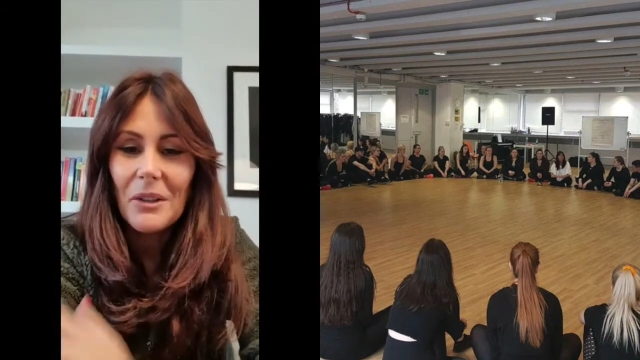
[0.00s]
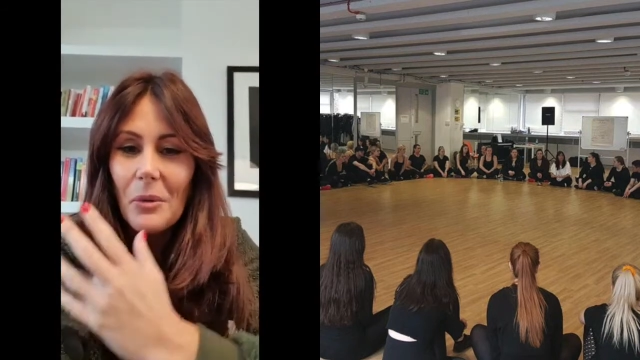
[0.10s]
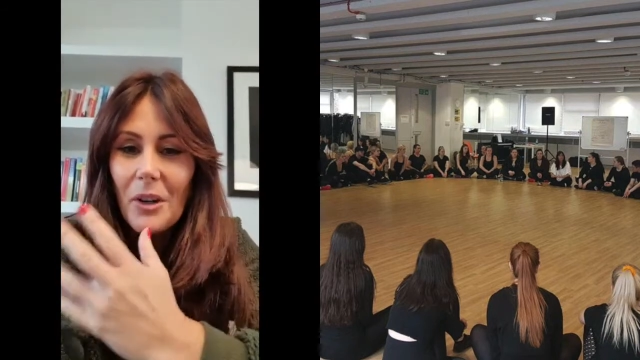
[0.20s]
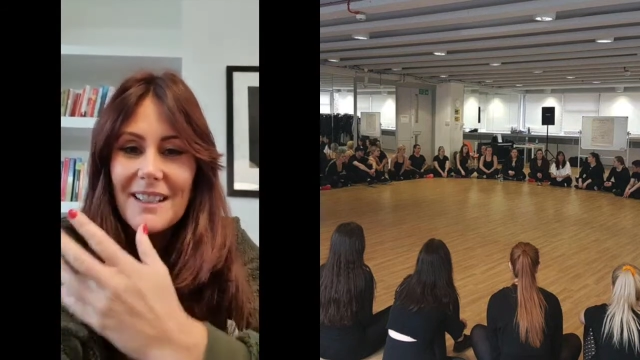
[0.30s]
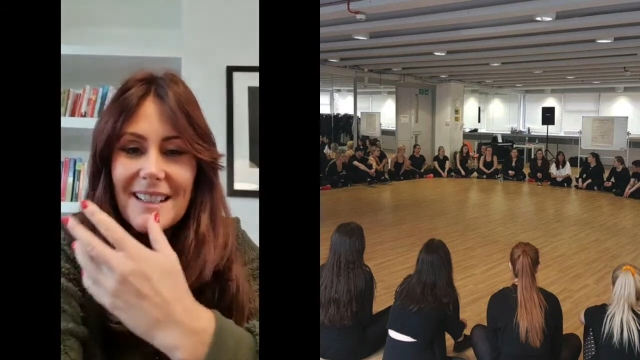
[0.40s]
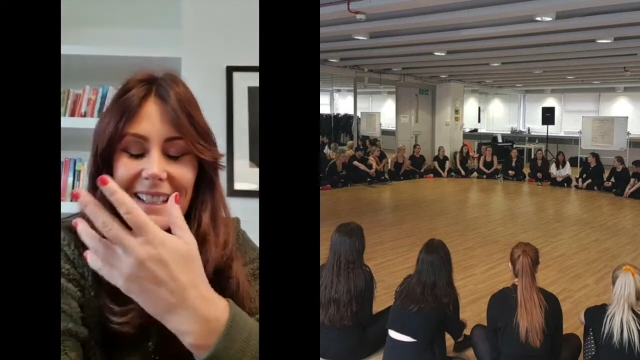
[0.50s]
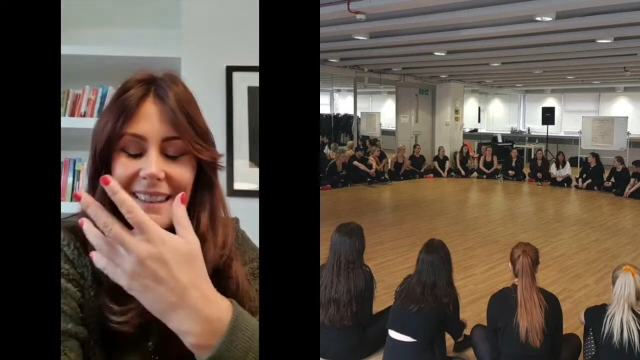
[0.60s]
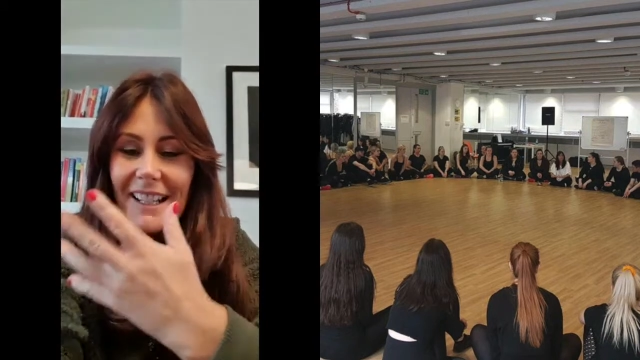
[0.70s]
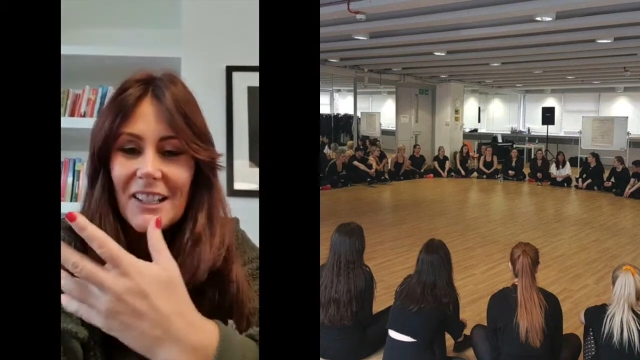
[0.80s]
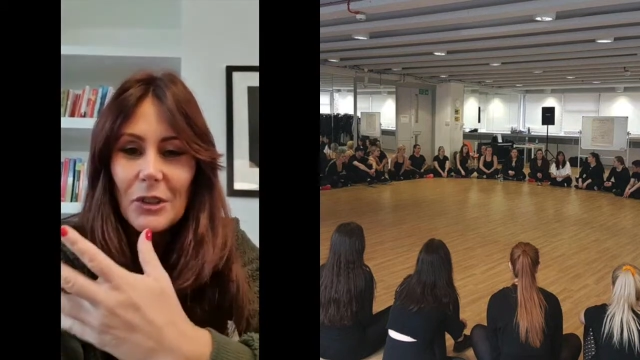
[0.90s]
What is
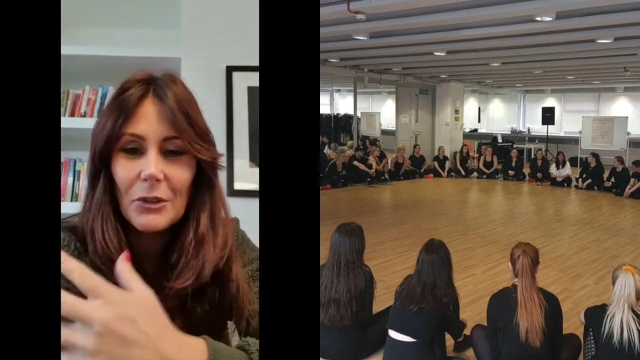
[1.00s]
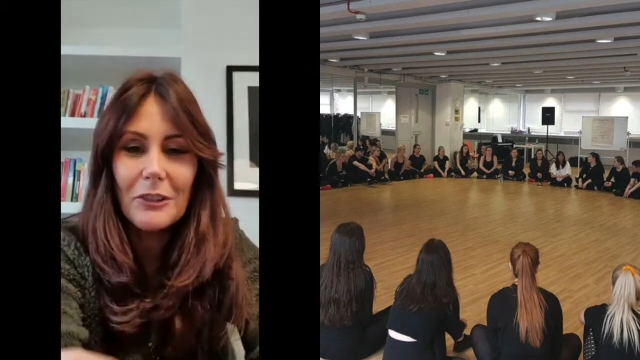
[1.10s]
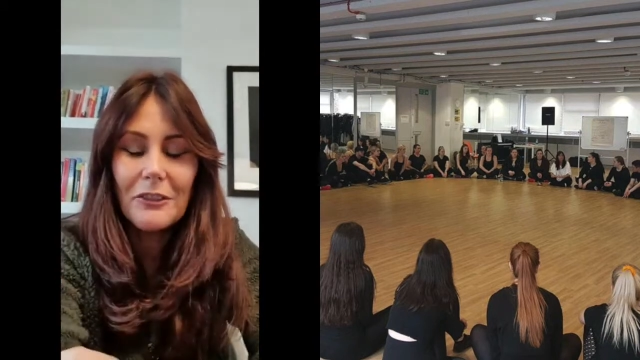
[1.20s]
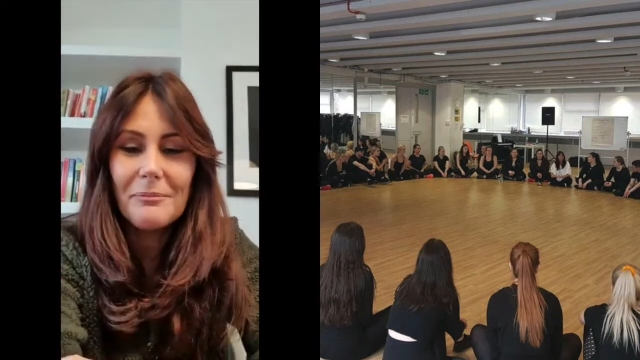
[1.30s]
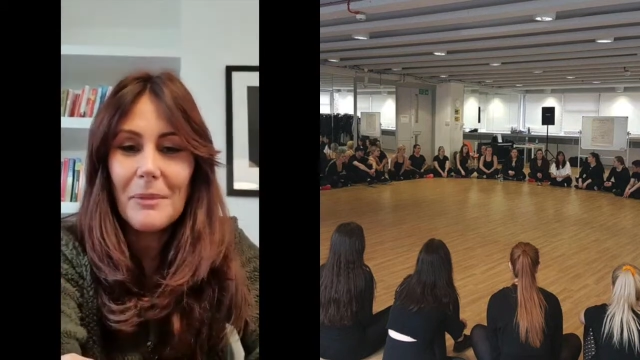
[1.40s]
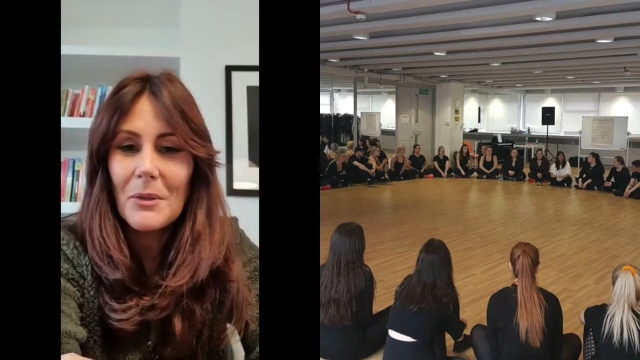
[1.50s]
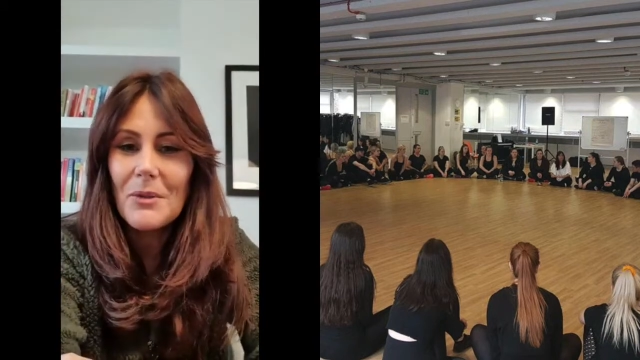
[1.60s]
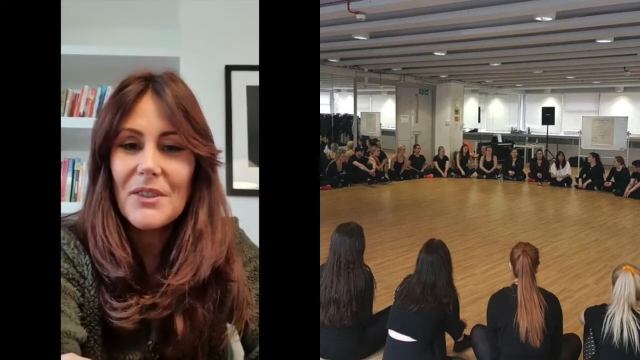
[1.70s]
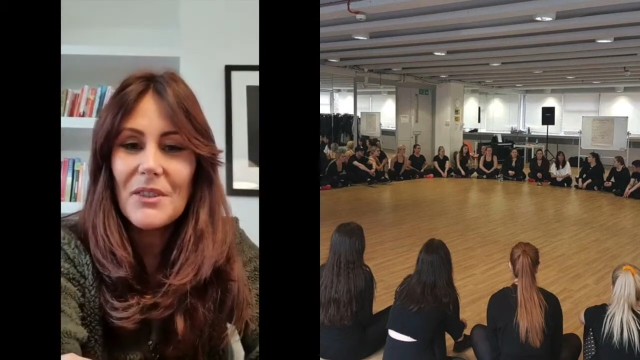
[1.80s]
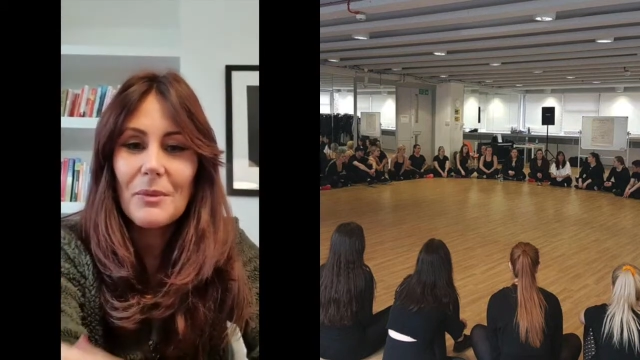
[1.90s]
it that I love
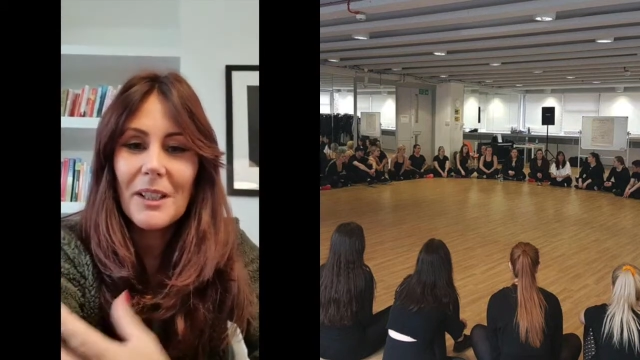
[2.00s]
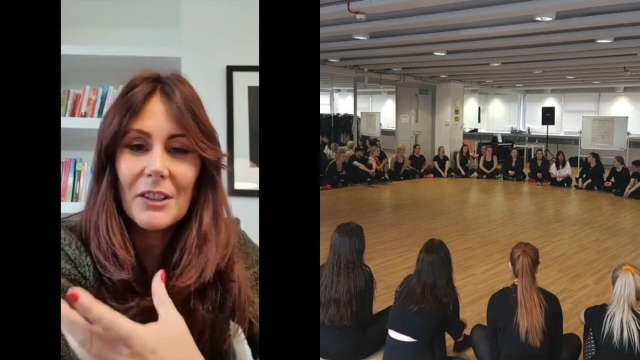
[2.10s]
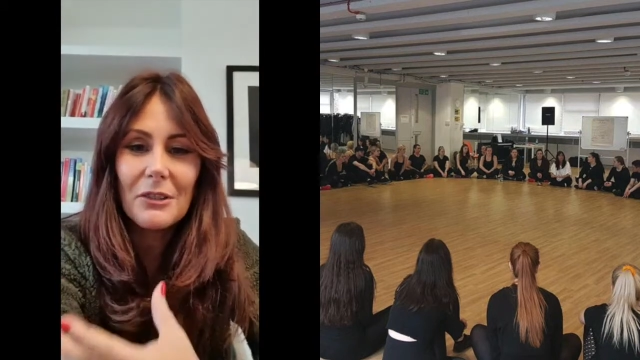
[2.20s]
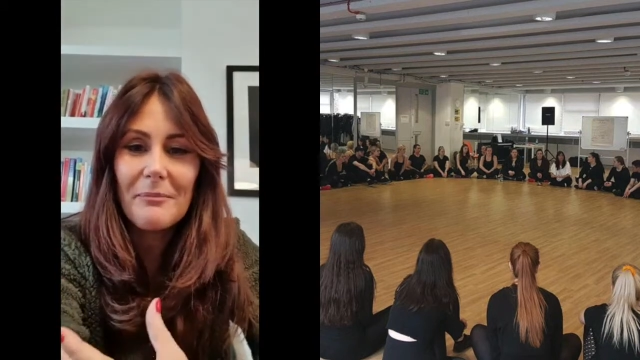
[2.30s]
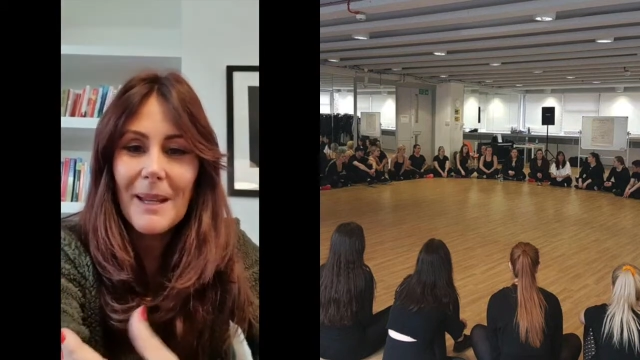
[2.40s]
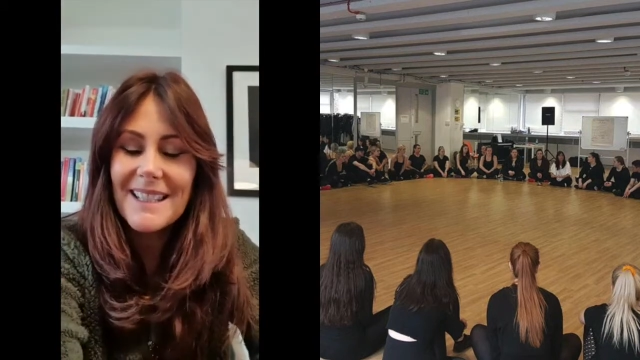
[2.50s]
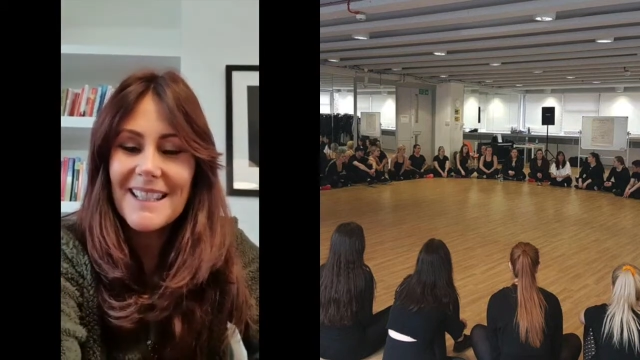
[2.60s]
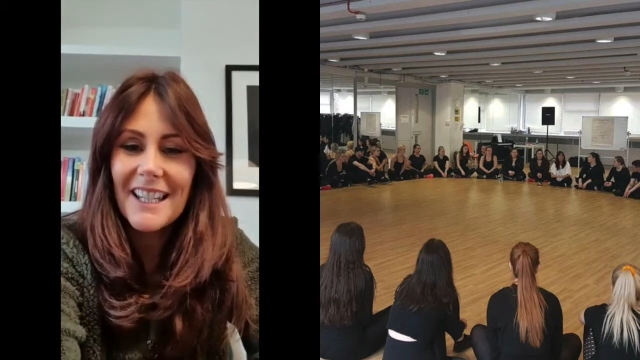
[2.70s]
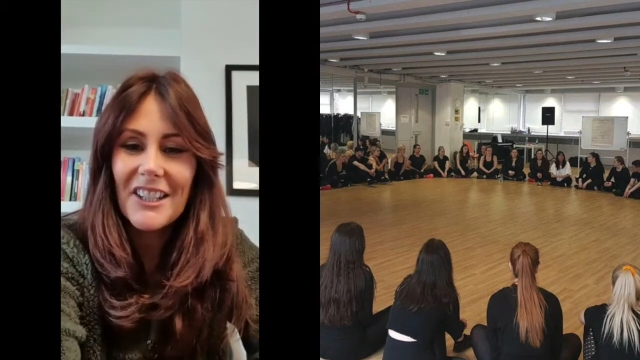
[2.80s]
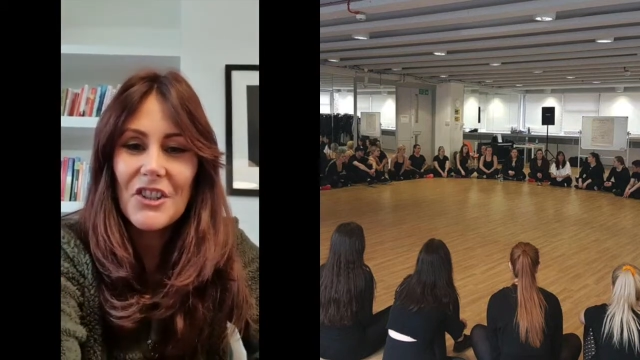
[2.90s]
most? Well, I love
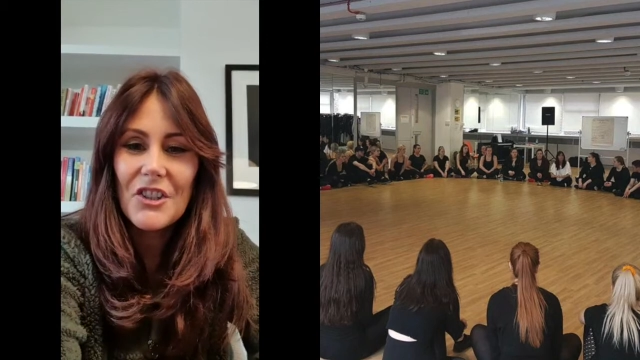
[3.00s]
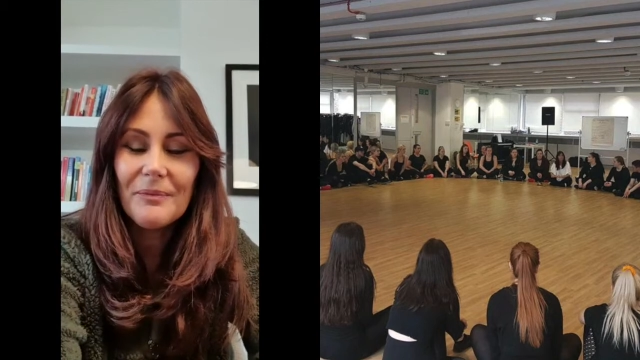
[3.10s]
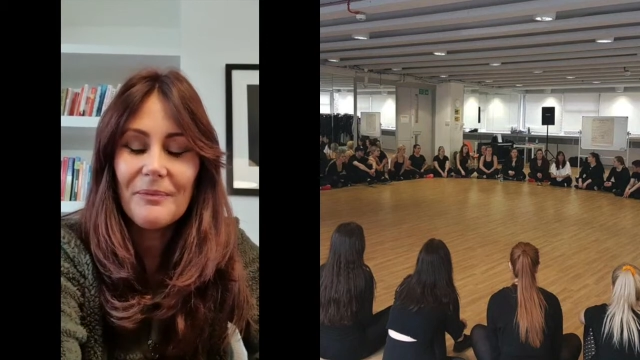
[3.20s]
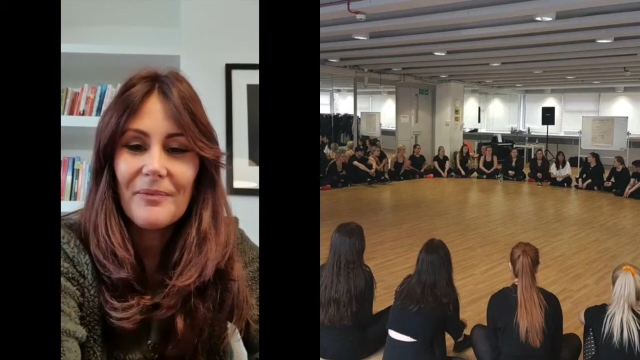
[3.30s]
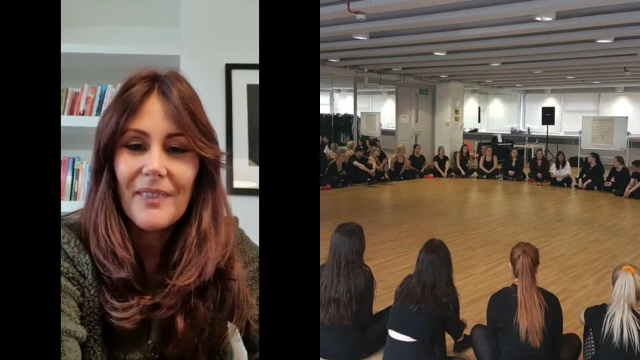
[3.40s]
meditation.